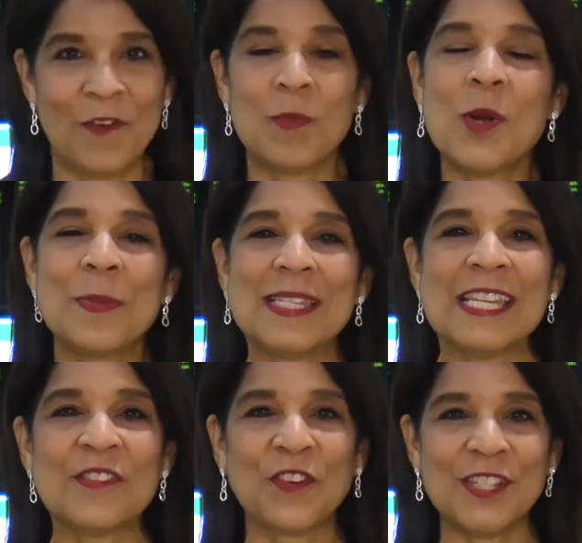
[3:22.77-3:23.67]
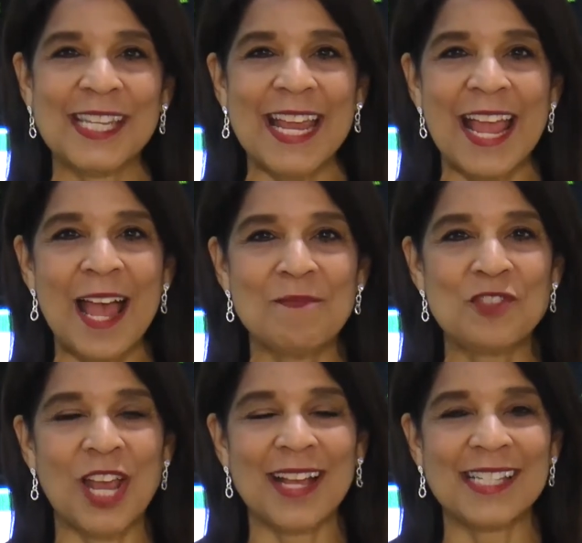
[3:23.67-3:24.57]
For more Business First AM,
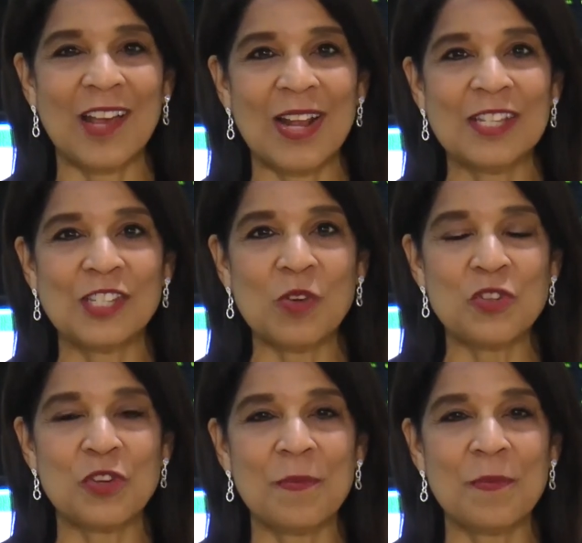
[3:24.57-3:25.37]
check us out on social